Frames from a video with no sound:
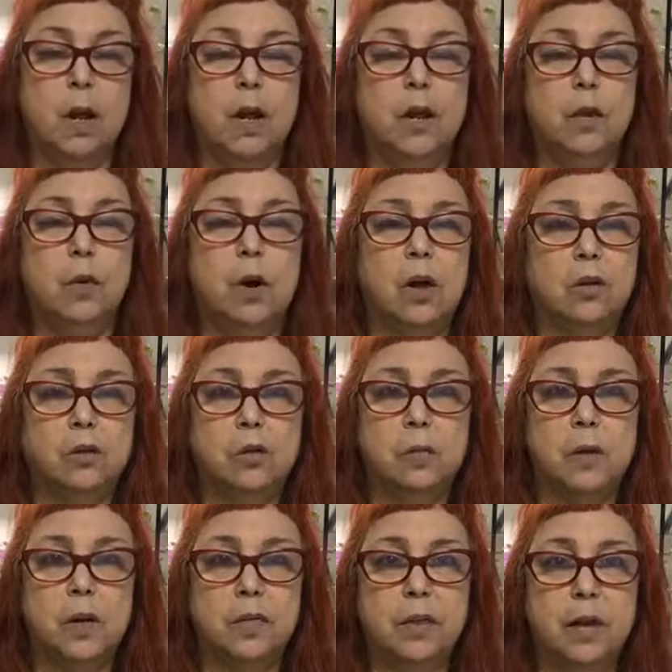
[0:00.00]
You also
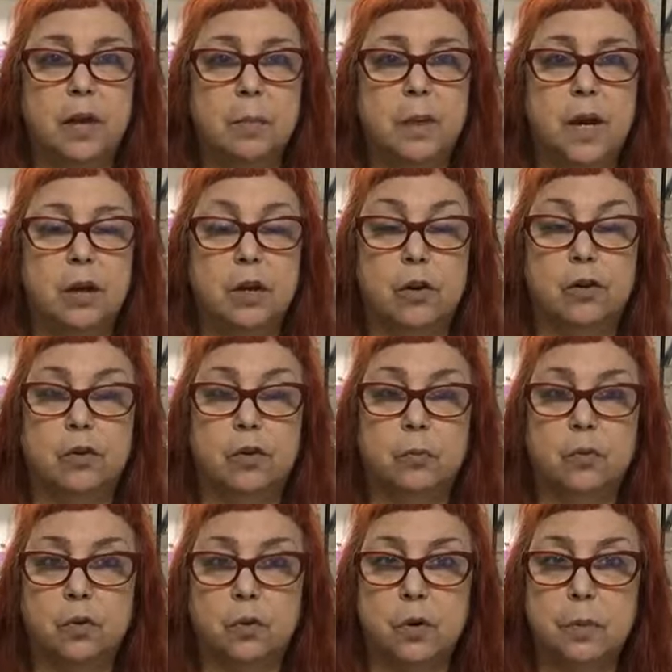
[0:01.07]
want to think about your
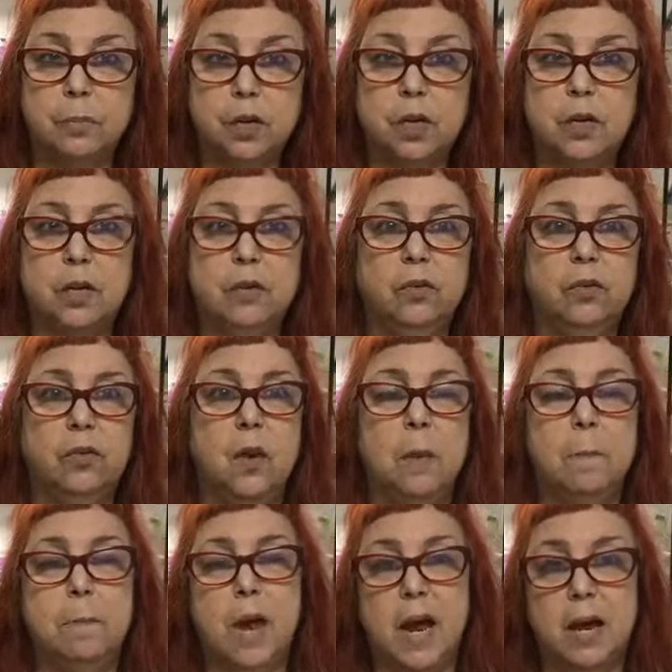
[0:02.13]
subscriptions,
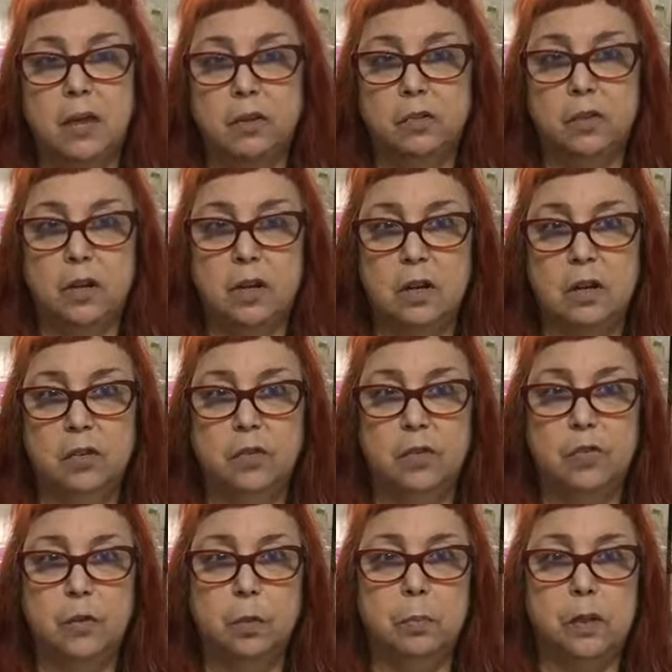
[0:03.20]
magazines,
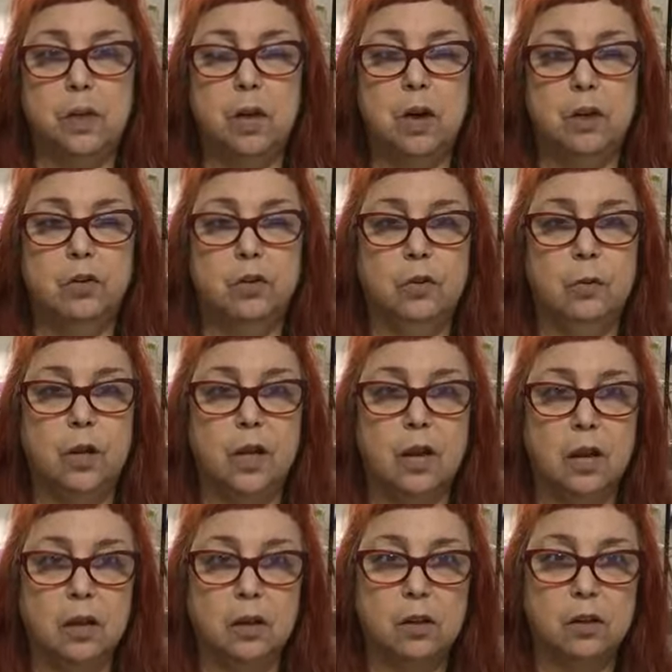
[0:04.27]
if you belong to a
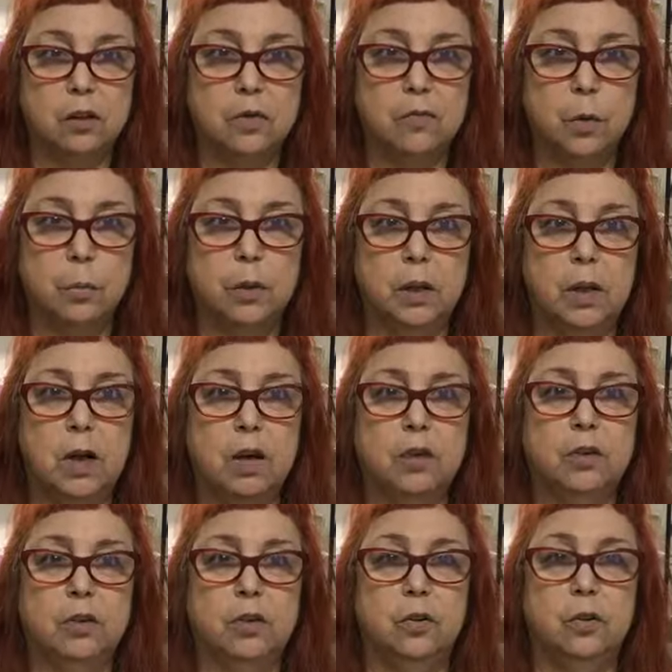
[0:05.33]
guild, if you belong
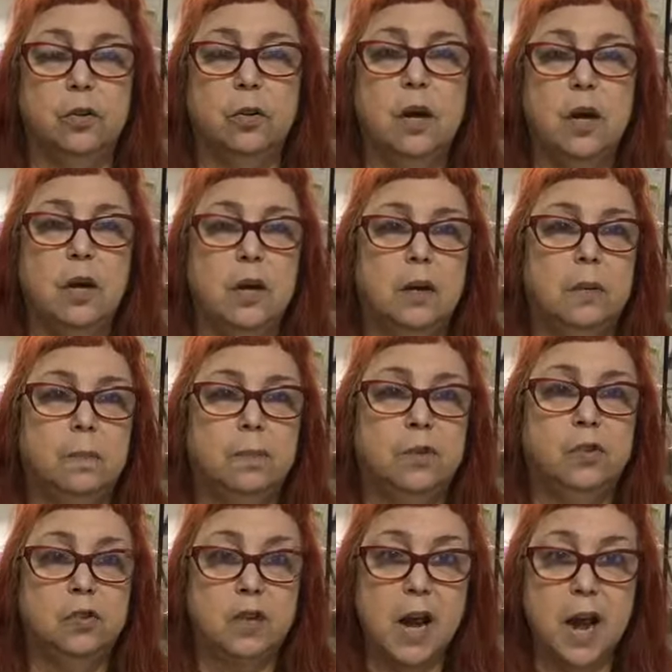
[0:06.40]
to
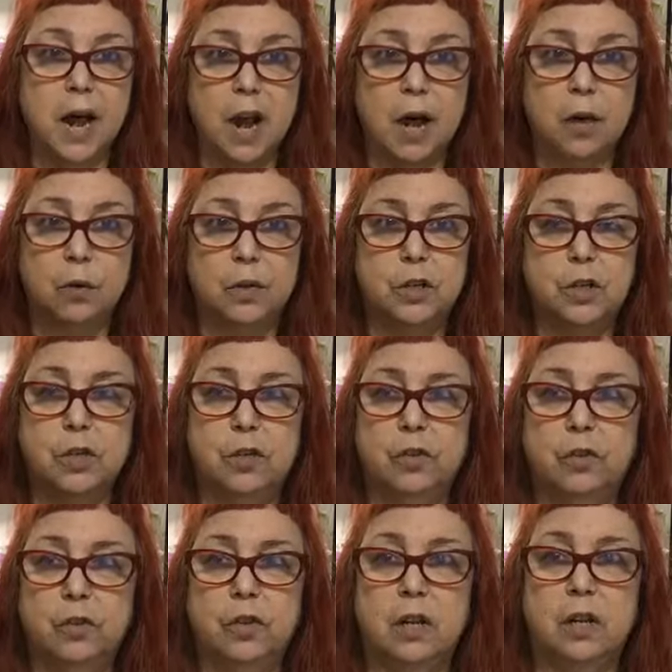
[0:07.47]
SNAG, which
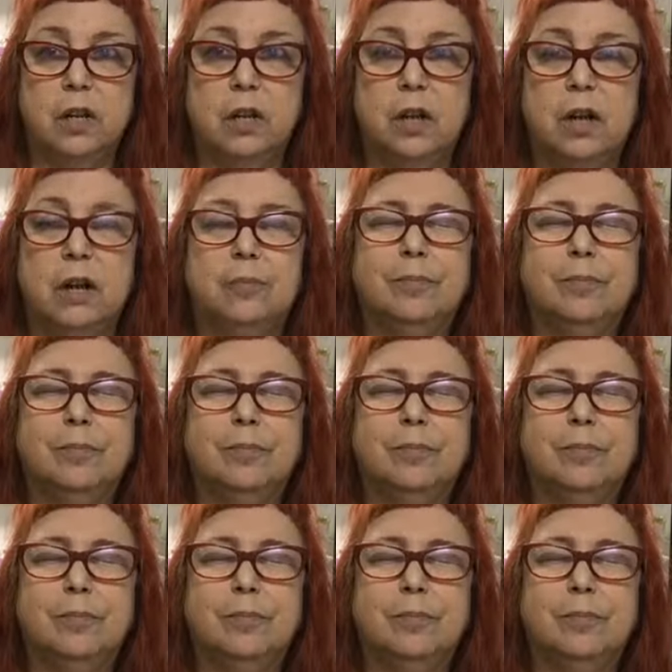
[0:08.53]
is the